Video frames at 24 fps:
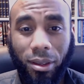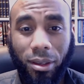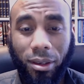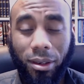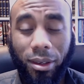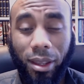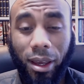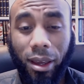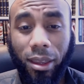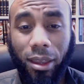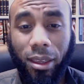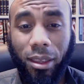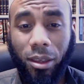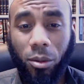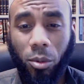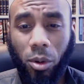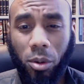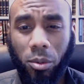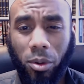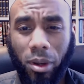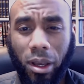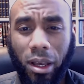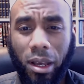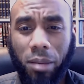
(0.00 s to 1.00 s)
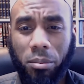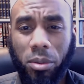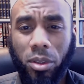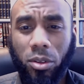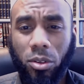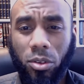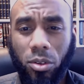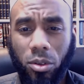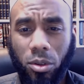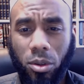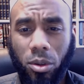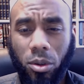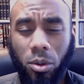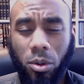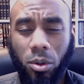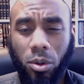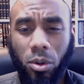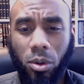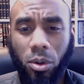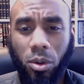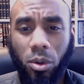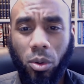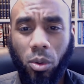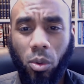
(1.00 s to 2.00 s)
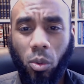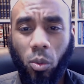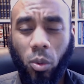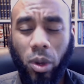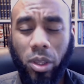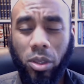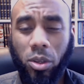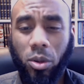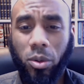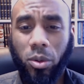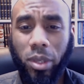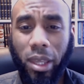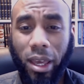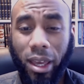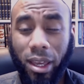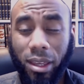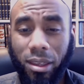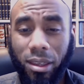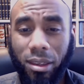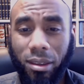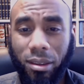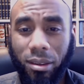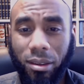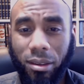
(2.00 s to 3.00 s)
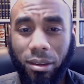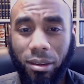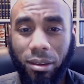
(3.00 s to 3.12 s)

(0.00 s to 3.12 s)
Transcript: dying and what will happen to you when you die?